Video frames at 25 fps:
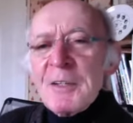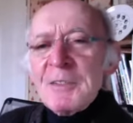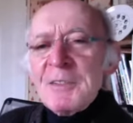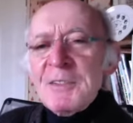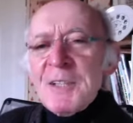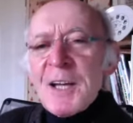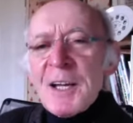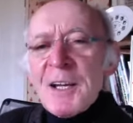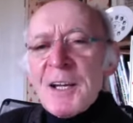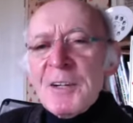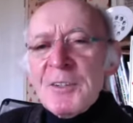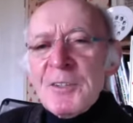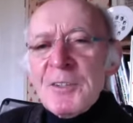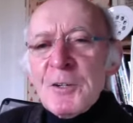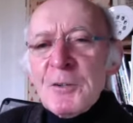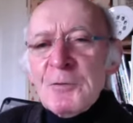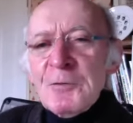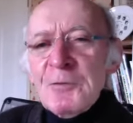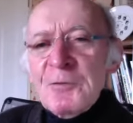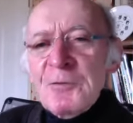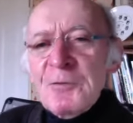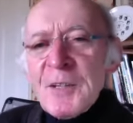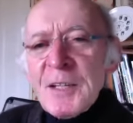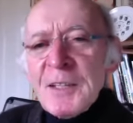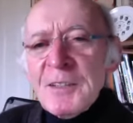die on your
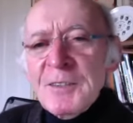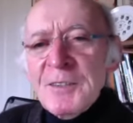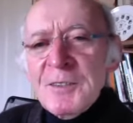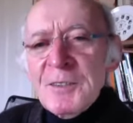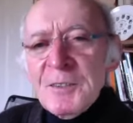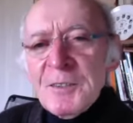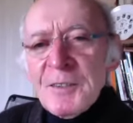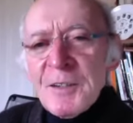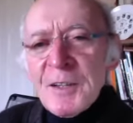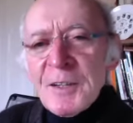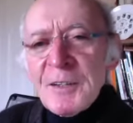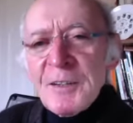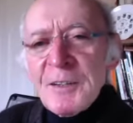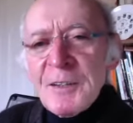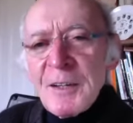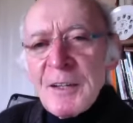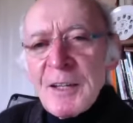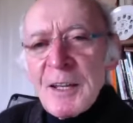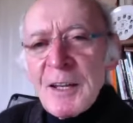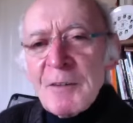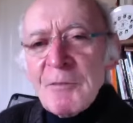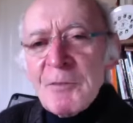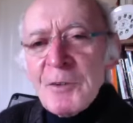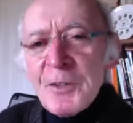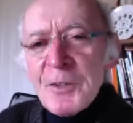feet than
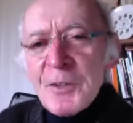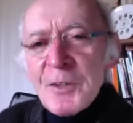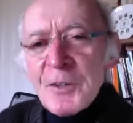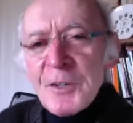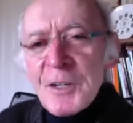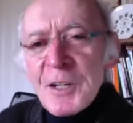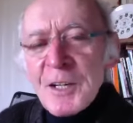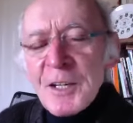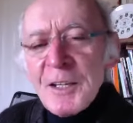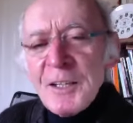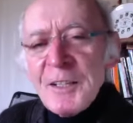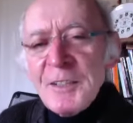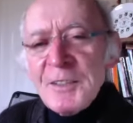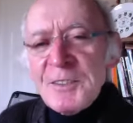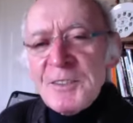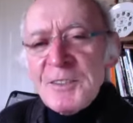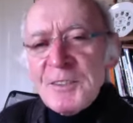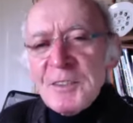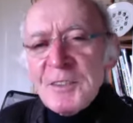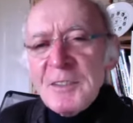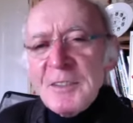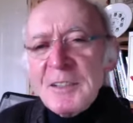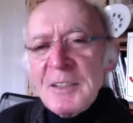live on your knees.